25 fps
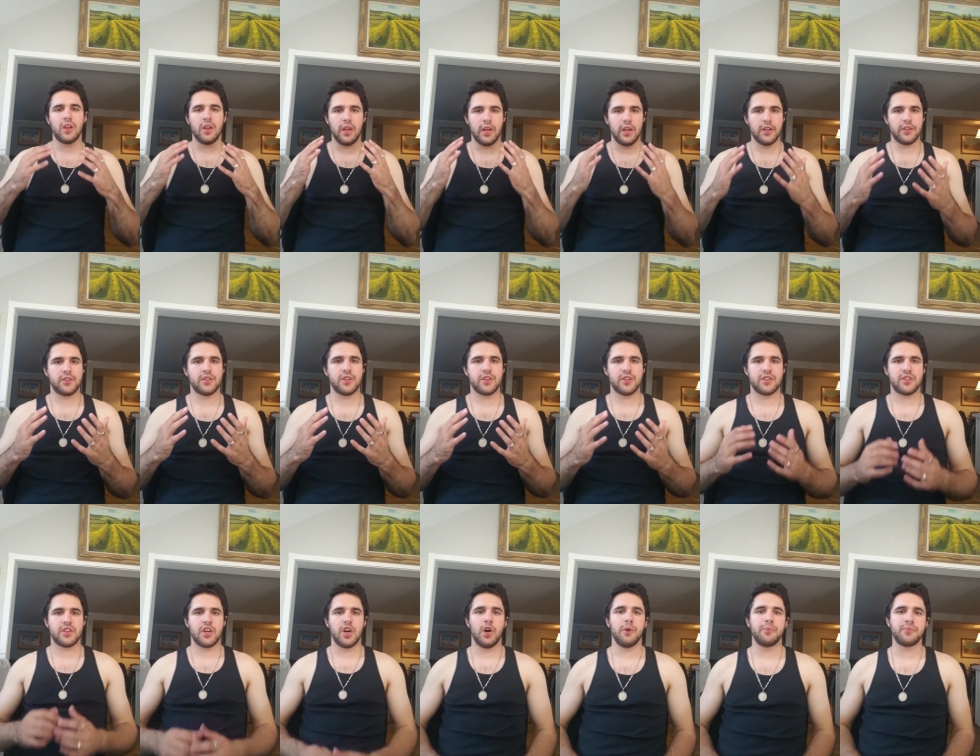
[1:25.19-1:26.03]
It
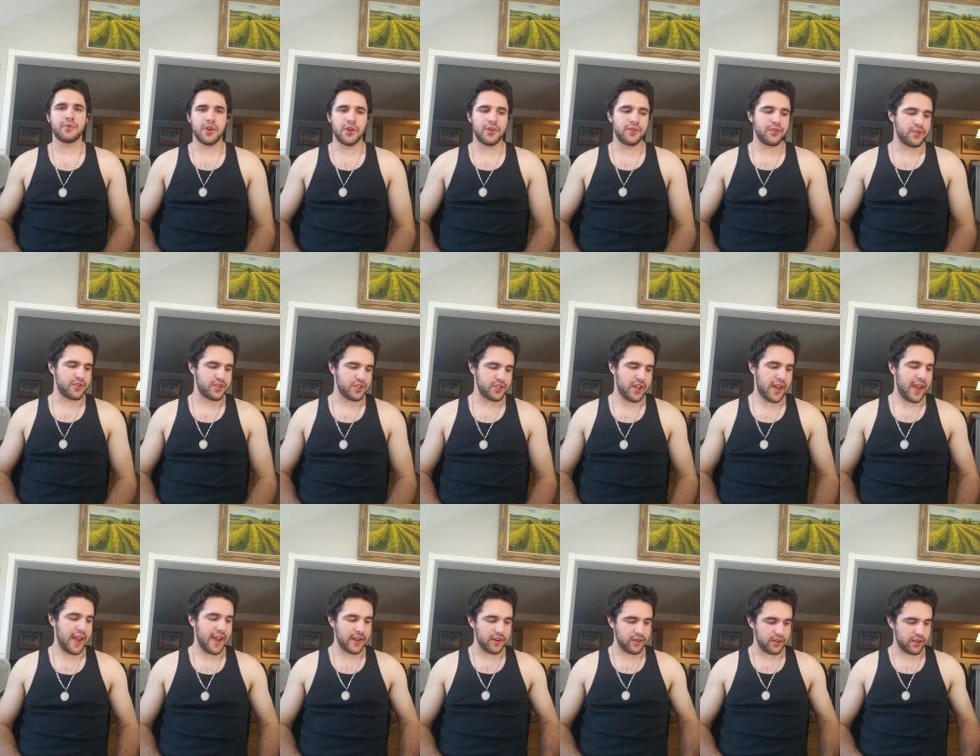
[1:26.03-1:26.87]
just helps
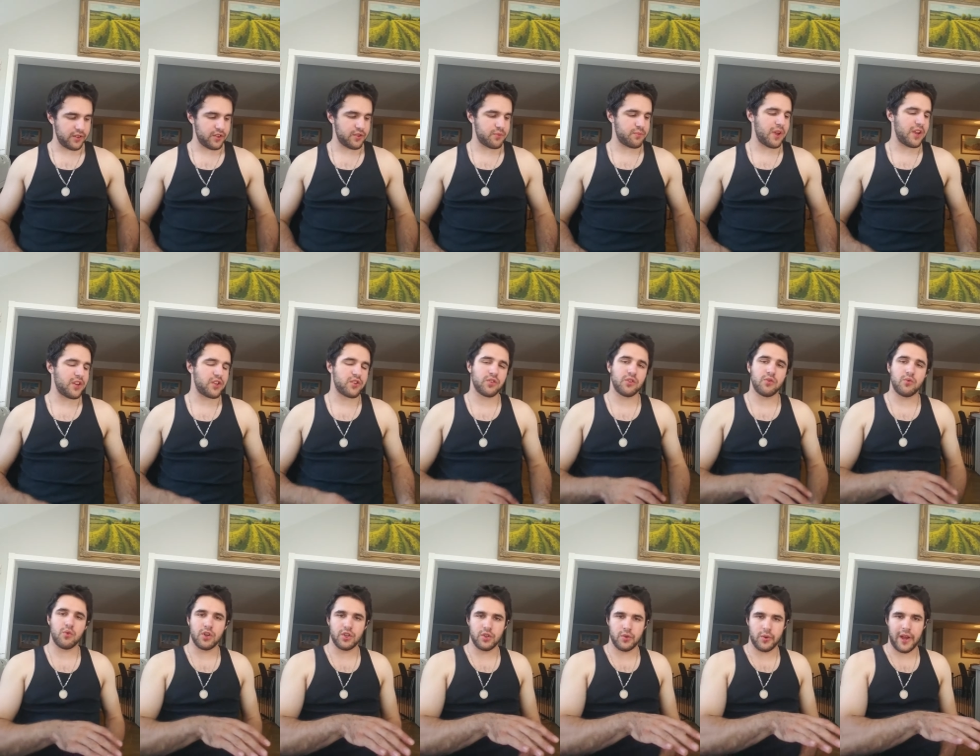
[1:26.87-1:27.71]
understand, especially
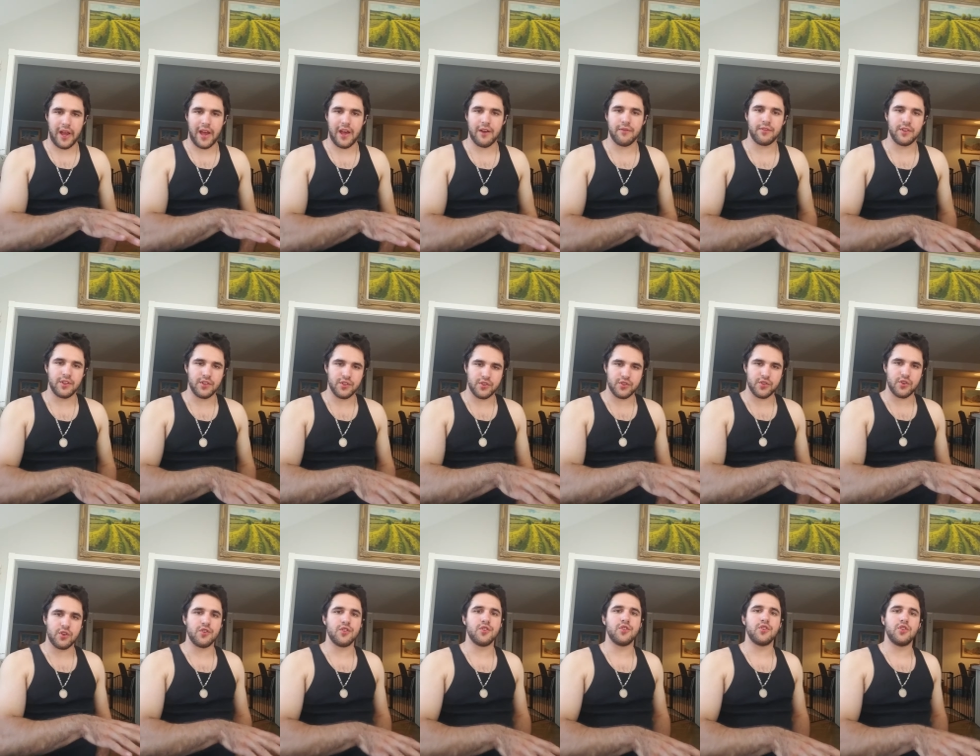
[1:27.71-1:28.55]
when you have these
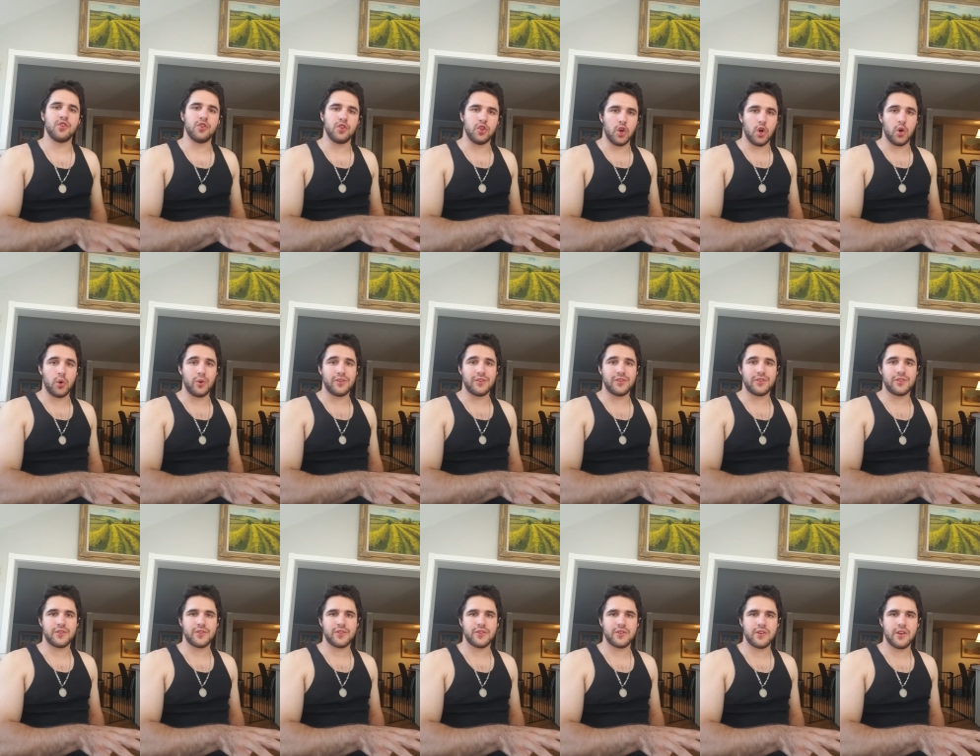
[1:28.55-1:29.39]
certain
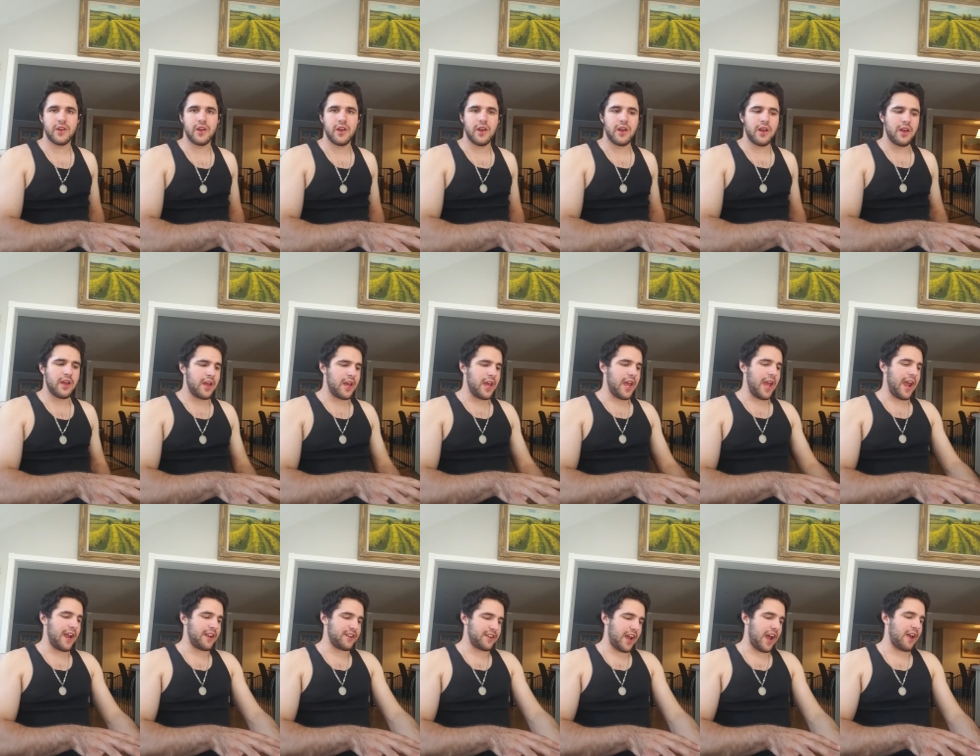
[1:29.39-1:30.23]
notes,
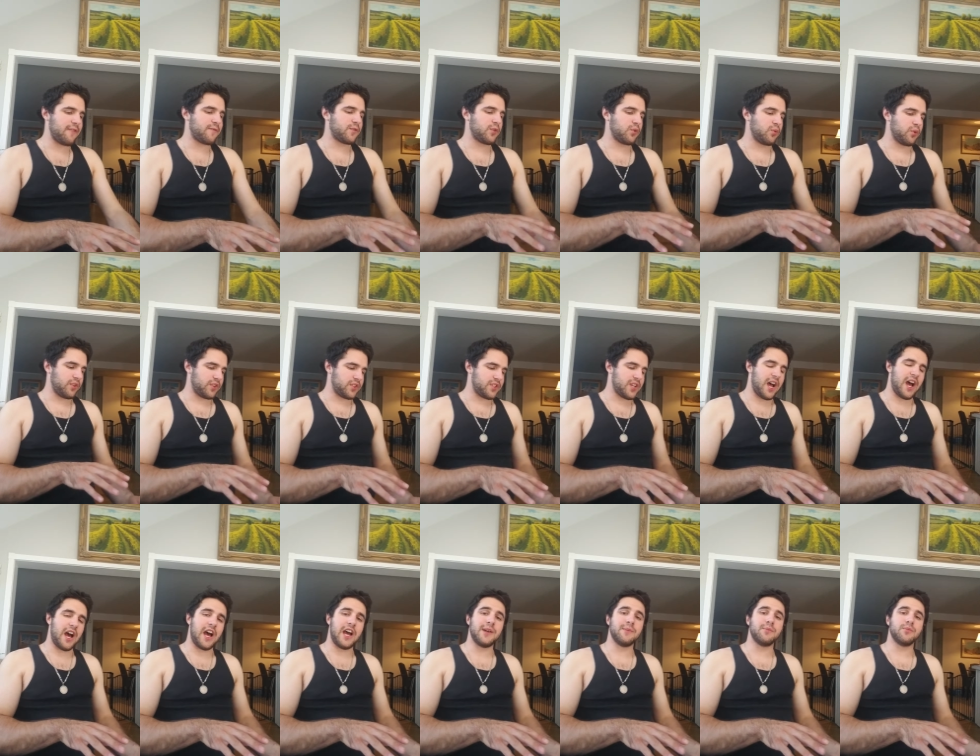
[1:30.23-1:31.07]
and after with
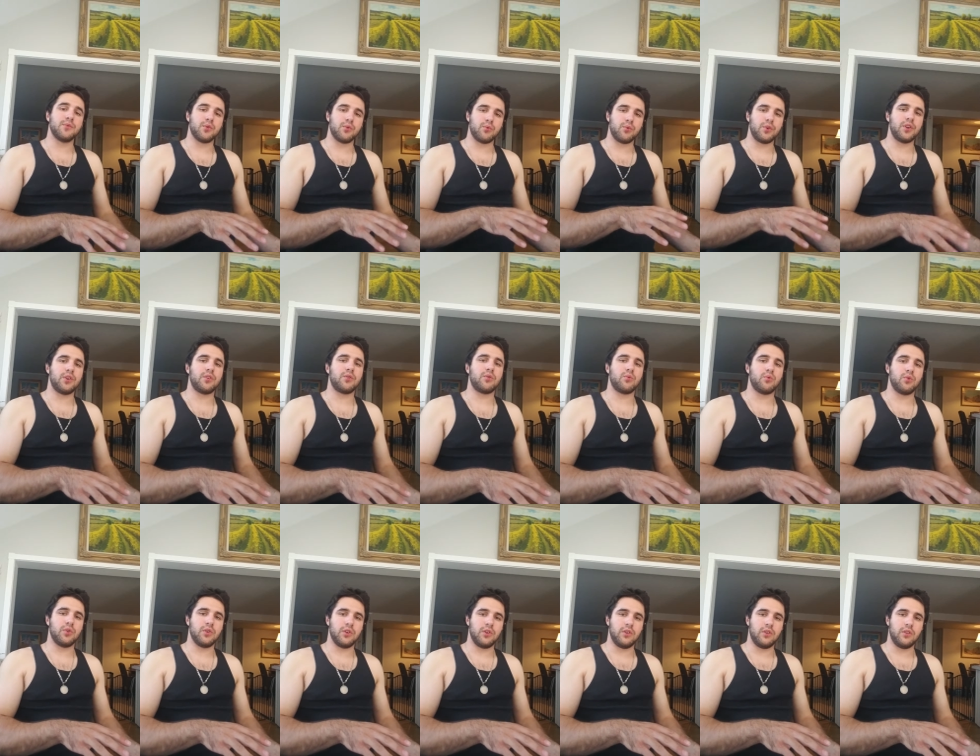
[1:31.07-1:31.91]
time the reader
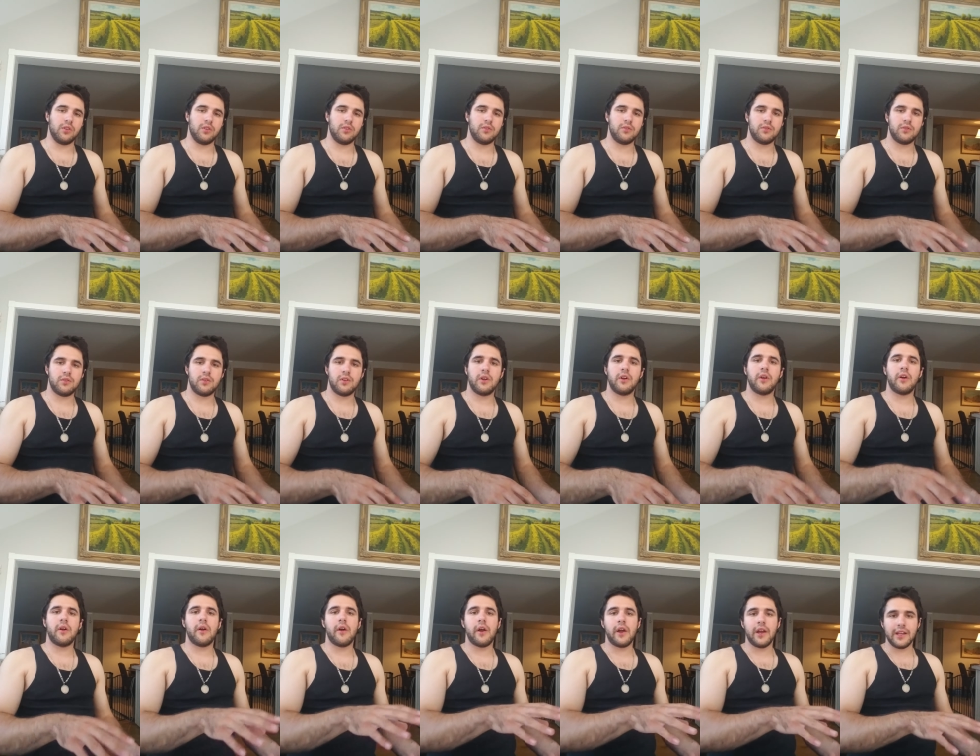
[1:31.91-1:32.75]
will
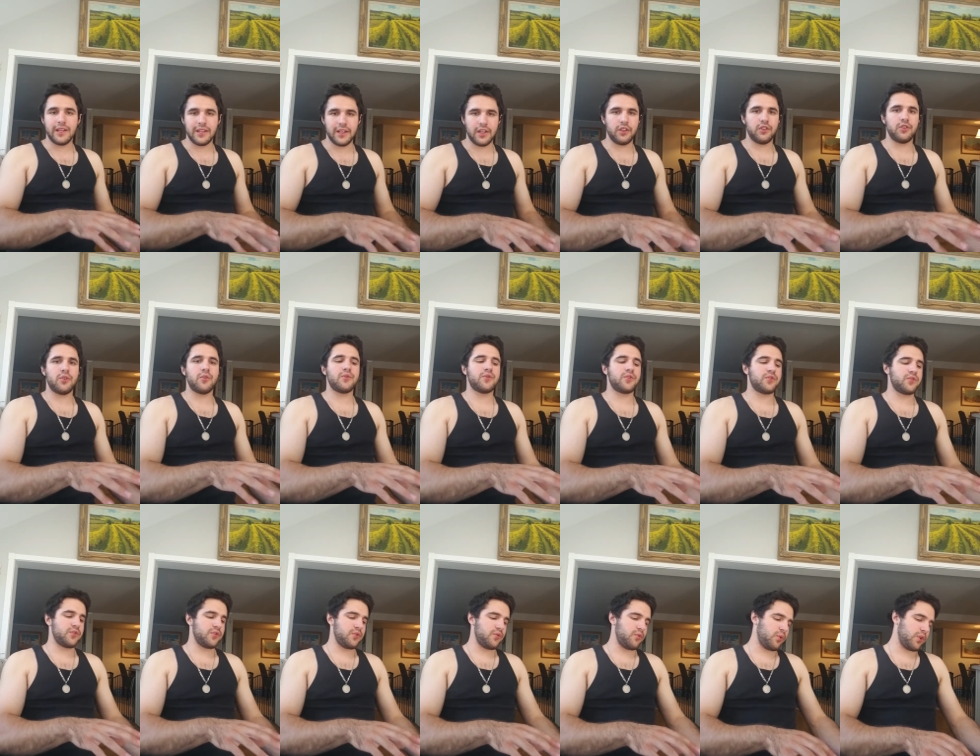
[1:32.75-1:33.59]
get
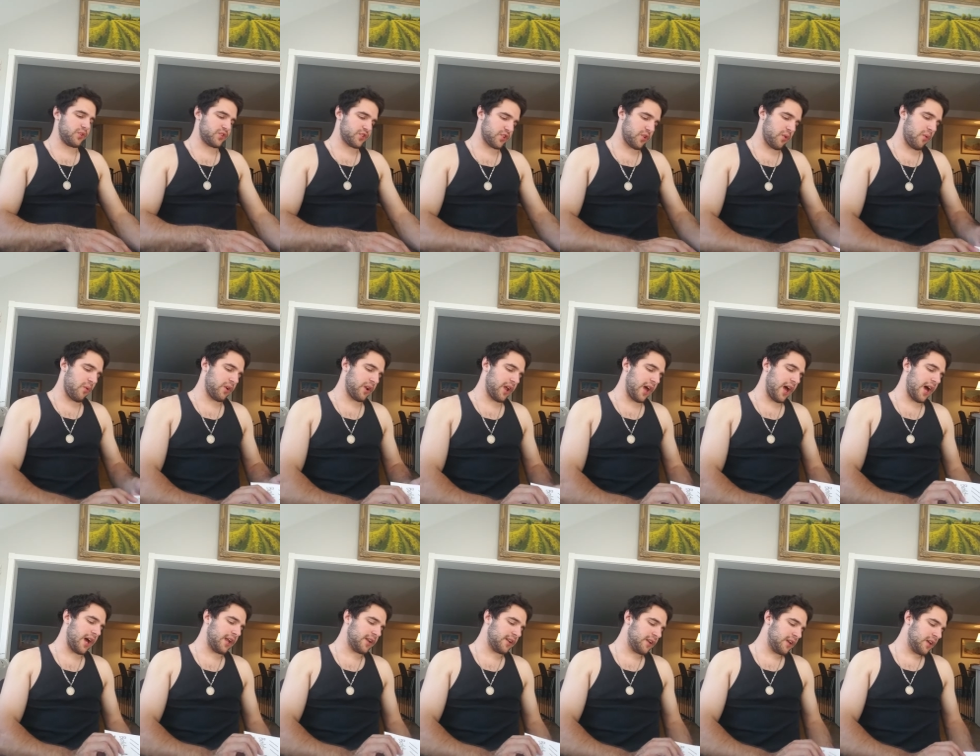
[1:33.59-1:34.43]
used to what's going
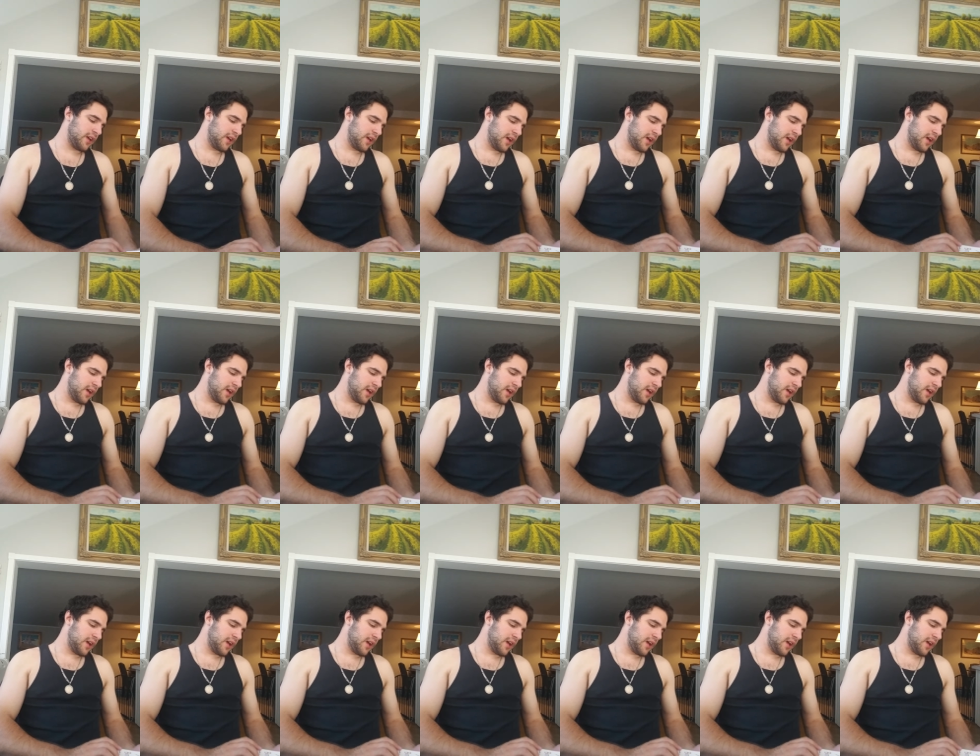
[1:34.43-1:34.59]
on.